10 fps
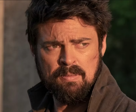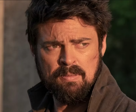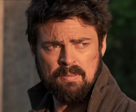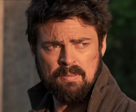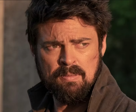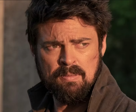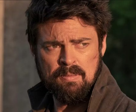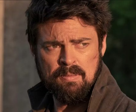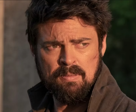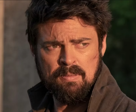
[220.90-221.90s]

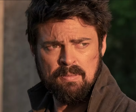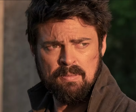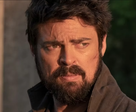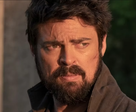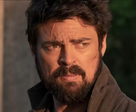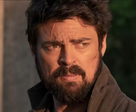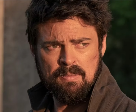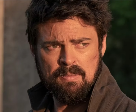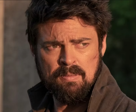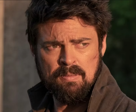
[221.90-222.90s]

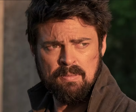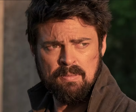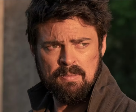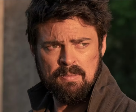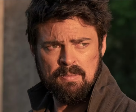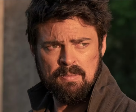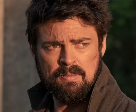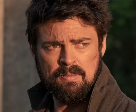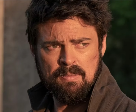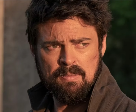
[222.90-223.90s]

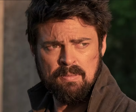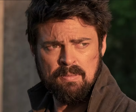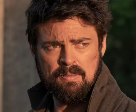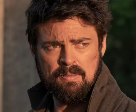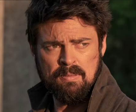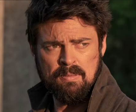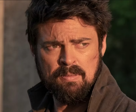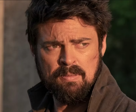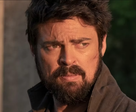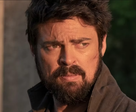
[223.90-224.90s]

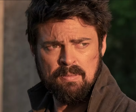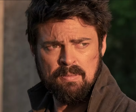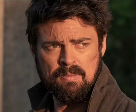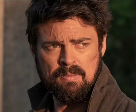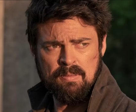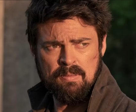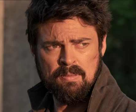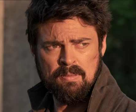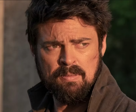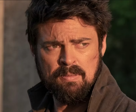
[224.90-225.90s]

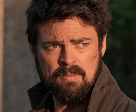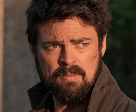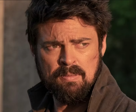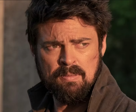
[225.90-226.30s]
(no lip movement)